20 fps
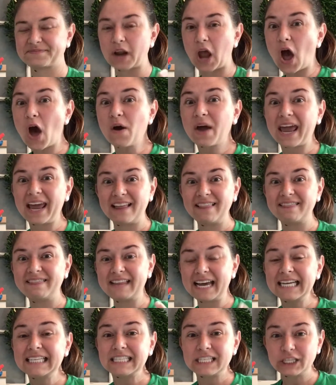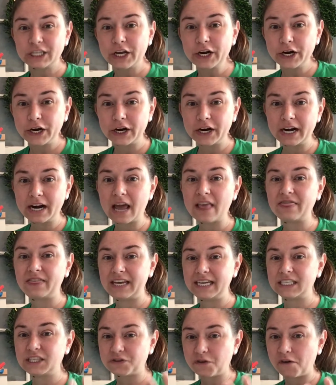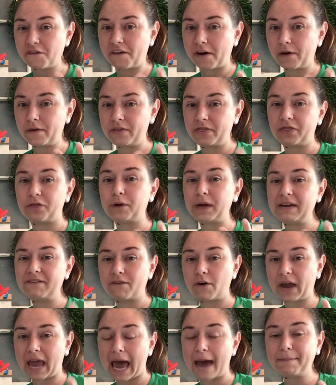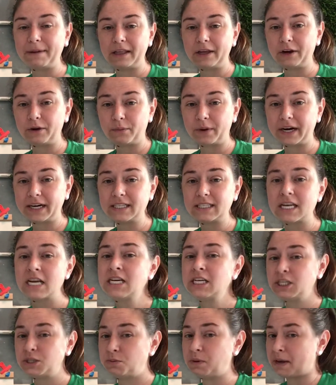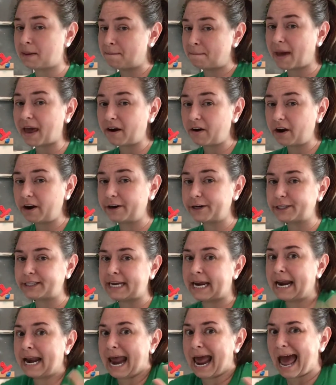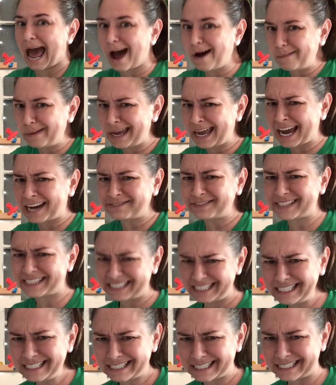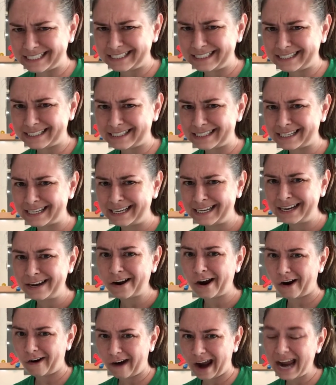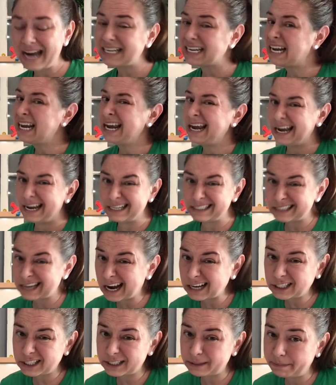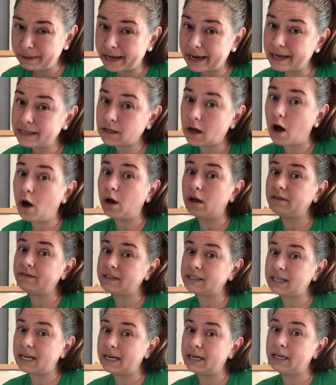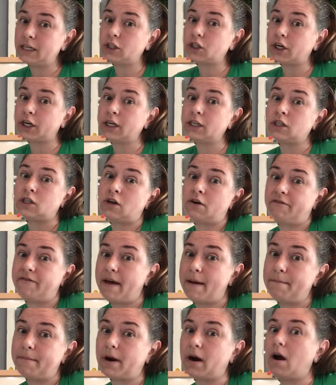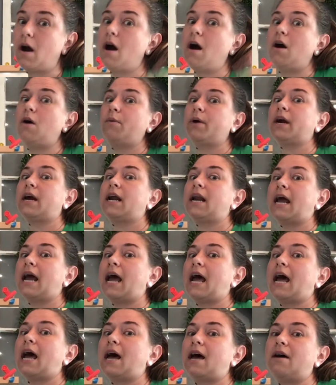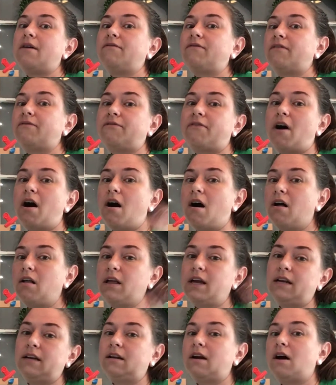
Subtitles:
Okay, let's learn these 3 vocabulary words so we can better understand how we have seasons, all right? It's not just because all of a sudden it turns November, oh, we're gonna have fall, and